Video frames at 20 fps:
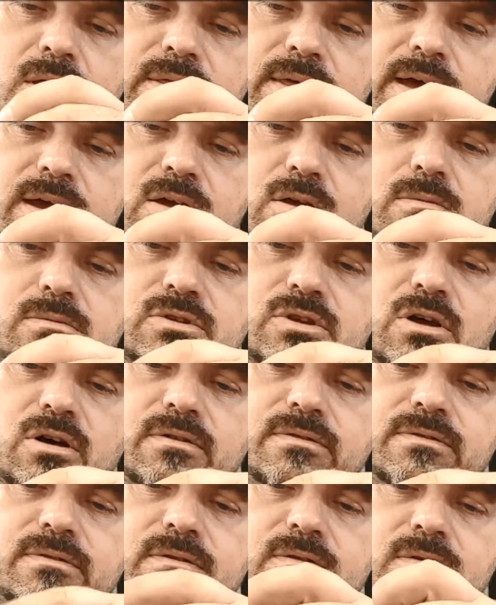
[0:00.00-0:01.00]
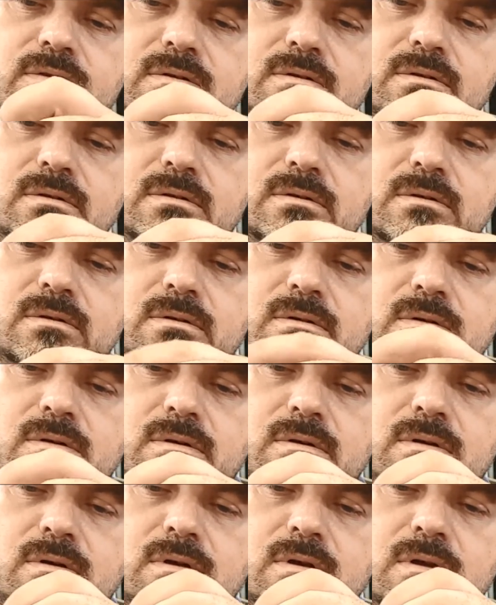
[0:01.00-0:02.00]
That comes off.
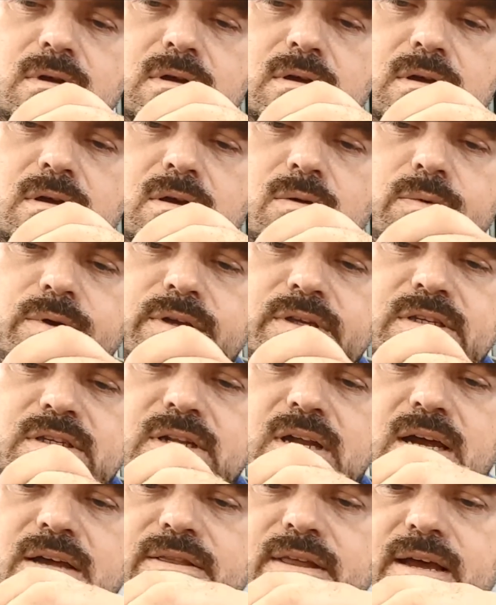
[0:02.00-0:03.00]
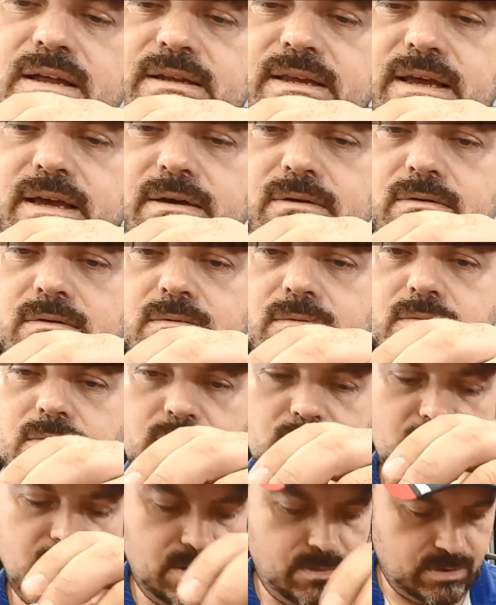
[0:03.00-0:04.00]
We can slide that down,
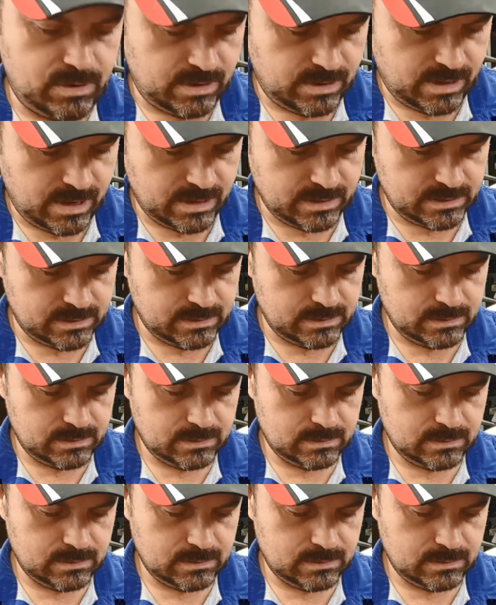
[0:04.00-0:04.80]
get rid of that.